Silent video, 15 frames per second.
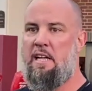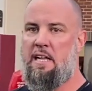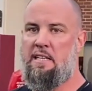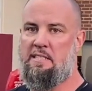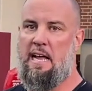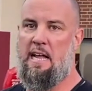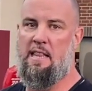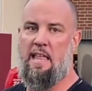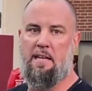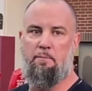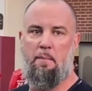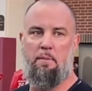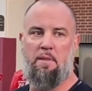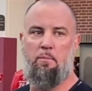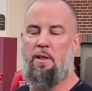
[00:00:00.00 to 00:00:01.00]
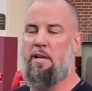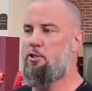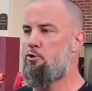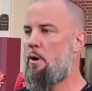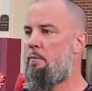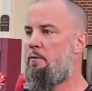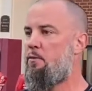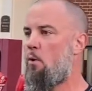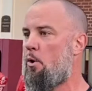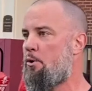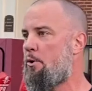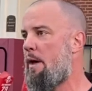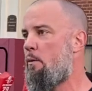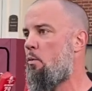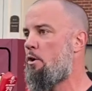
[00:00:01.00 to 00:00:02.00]
It's not like maybe the place you're at before
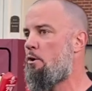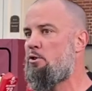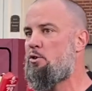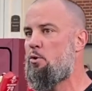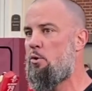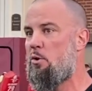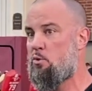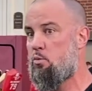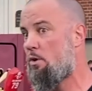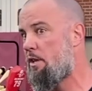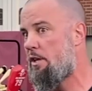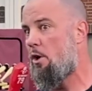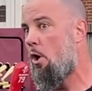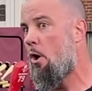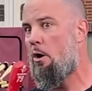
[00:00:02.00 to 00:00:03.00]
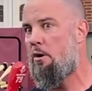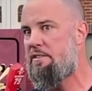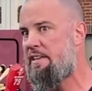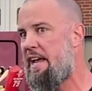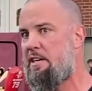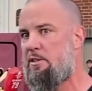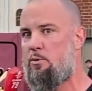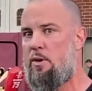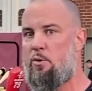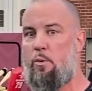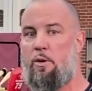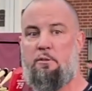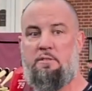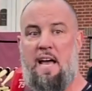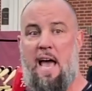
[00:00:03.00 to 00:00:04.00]
you had one or two of those really hard days throughout the
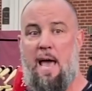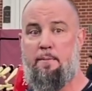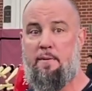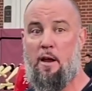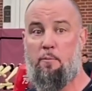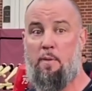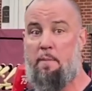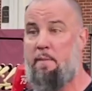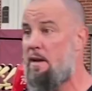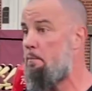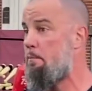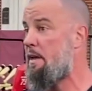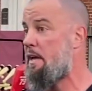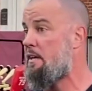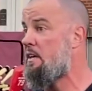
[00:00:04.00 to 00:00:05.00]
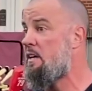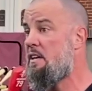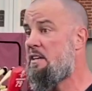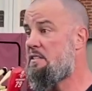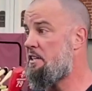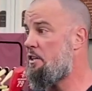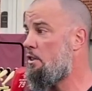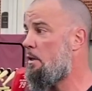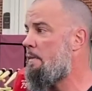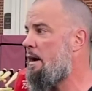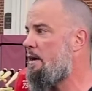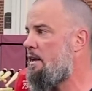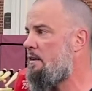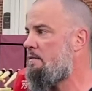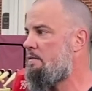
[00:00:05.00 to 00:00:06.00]
wintertime and everybody made a big deal
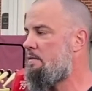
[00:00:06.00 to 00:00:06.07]
about it.